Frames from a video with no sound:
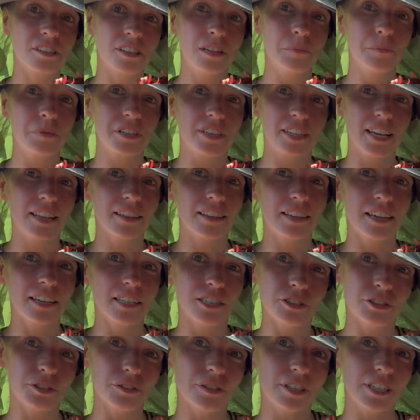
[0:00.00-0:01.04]
going to pretend that I
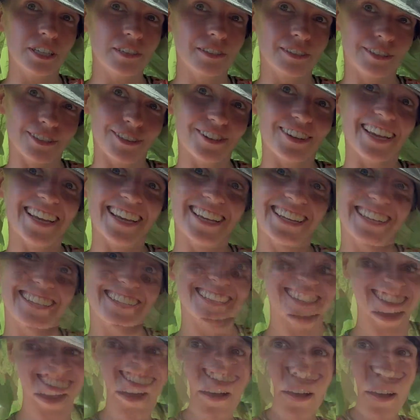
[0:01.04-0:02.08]
grew these, okay?
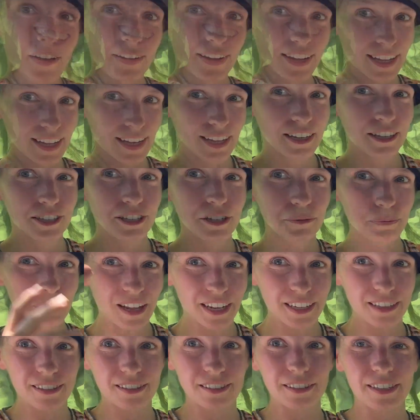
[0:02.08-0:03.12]
Okay, new
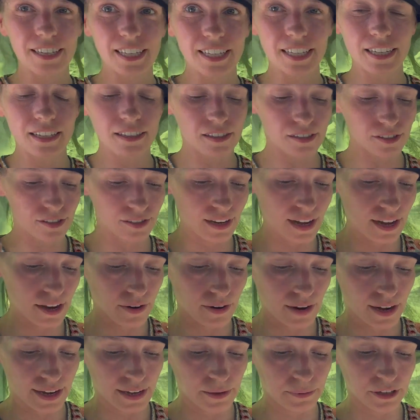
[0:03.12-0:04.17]
plants are in, so now
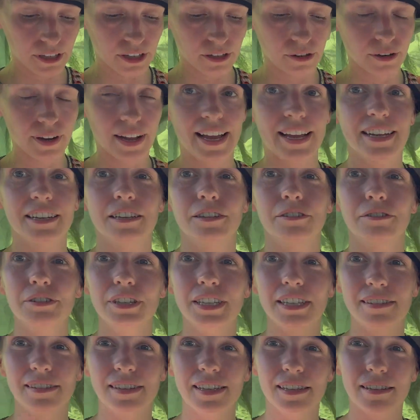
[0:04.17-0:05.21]
I am going to go ahead and
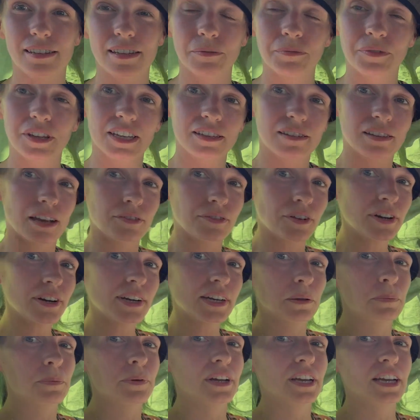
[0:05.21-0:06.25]
reseed some things that I've
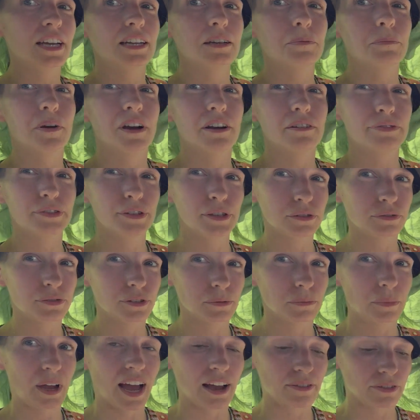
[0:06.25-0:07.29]
already put in, but a few of
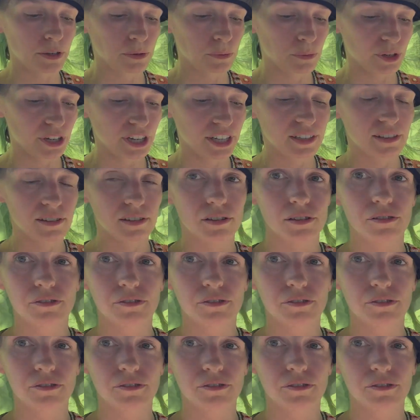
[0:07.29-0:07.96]
them haven't worked. So